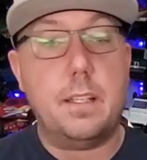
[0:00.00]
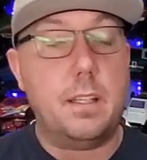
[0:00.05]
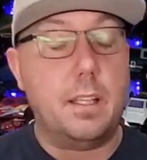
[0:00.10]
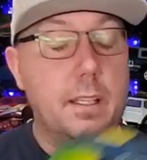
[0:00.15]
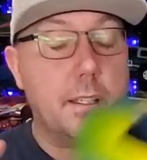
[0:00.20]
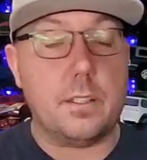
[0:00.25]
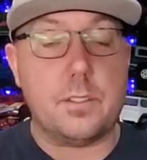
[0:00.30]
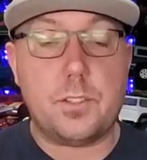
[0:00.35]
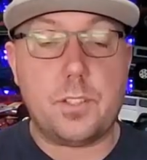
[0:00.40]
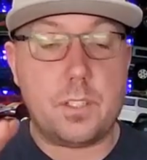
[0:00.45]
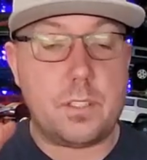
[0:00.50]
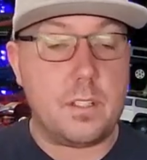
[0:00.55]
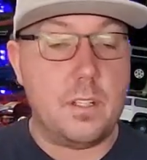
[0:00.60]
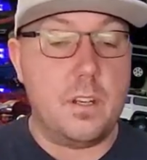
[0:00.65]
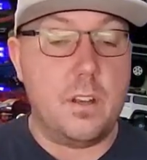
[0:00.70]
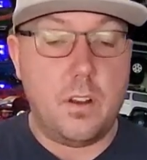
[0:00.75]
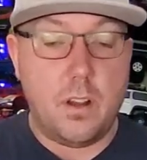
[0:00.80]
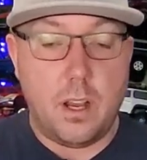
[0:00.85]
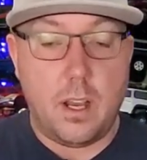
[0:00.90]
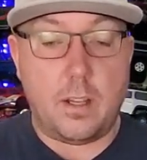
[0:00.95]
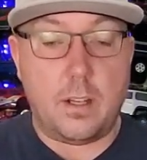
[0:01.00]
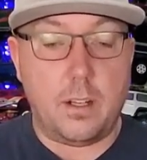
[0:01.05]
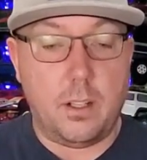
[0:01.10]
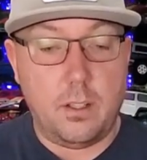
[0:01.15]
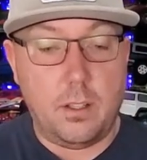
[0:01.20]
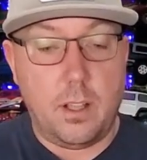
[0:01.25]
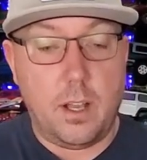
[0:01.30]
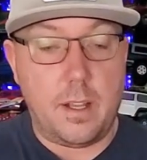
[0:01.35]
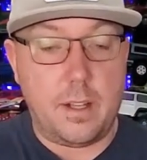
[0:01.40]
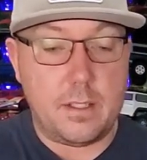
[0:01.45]
Like, there's just not a
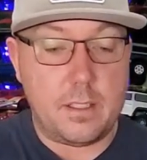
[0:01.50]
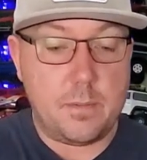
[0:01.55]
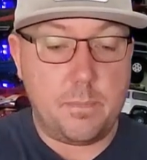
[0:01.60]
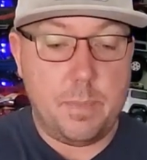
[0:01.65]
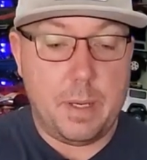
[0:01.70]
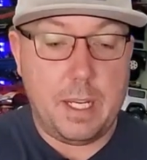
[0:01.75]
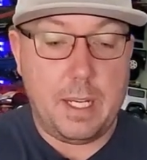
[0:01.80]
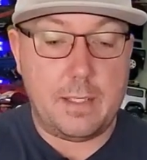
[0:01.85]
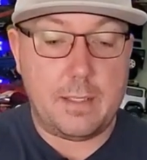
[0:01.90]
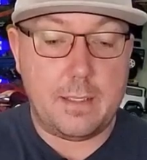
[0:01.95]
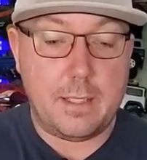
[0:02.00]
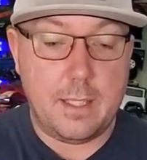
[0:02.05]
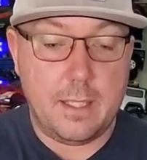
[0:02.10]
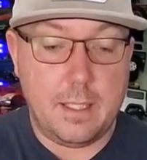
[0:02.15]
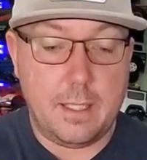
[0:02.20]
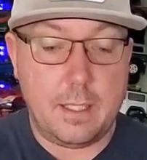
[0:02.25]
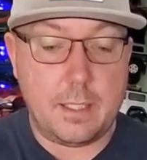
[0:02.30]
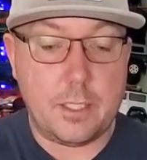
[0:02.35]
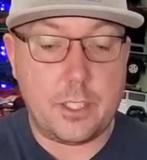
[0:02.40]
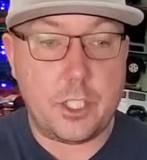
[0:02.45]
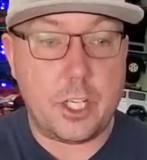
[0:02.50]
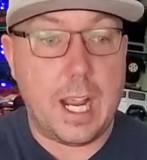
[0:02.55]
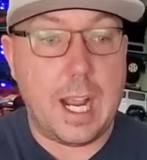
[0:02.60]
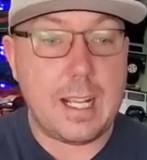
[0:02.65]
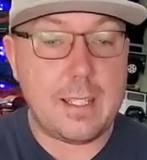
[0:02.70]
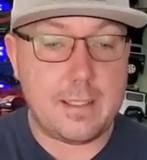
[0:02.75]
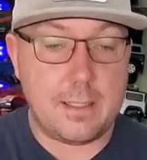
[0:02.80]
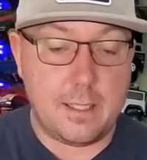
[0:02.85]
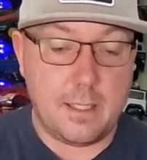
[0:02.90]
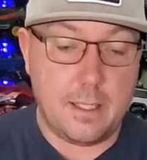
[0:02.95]
lot of space in this
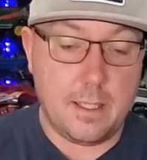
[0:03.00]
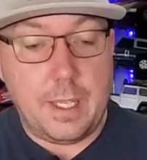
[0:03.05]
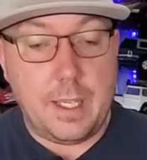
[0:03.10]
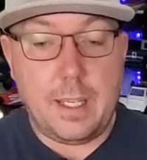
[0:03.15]
chassis.